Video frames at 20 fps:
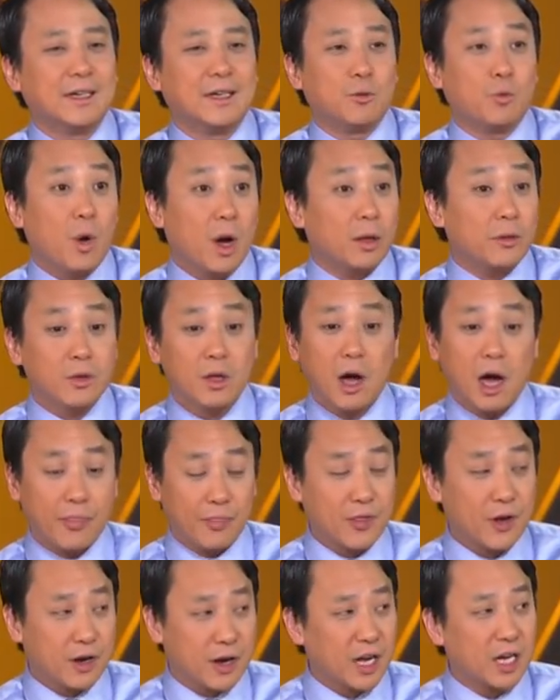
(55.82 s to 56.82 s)
Well, no,
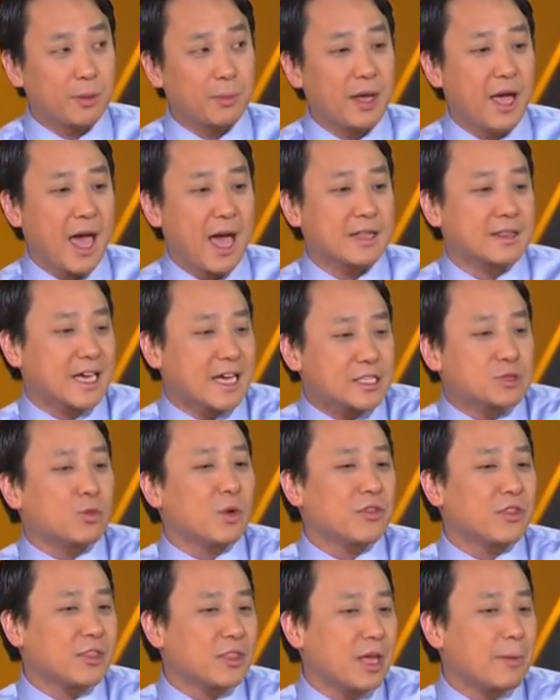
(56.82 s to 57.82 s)
they're going to be. That's
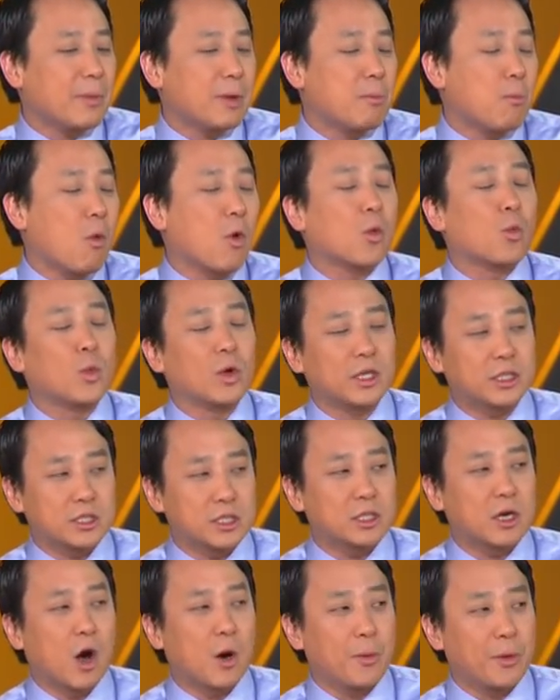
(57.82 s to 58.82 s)
one thing they've been more willing
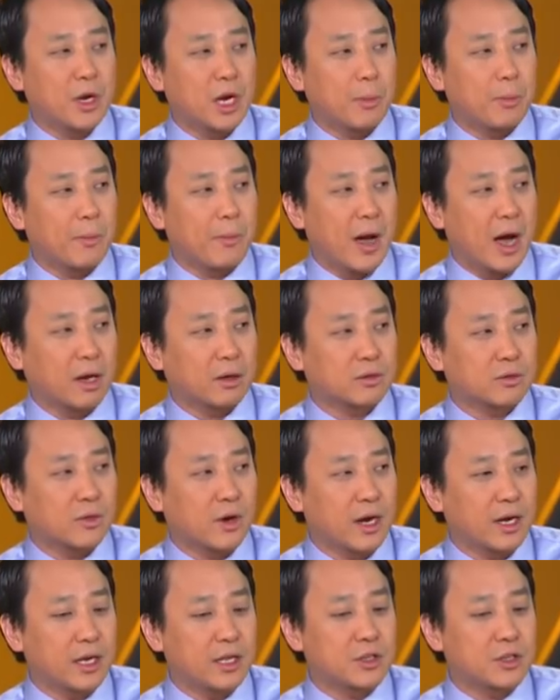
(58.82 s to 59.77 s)
to open up about, right?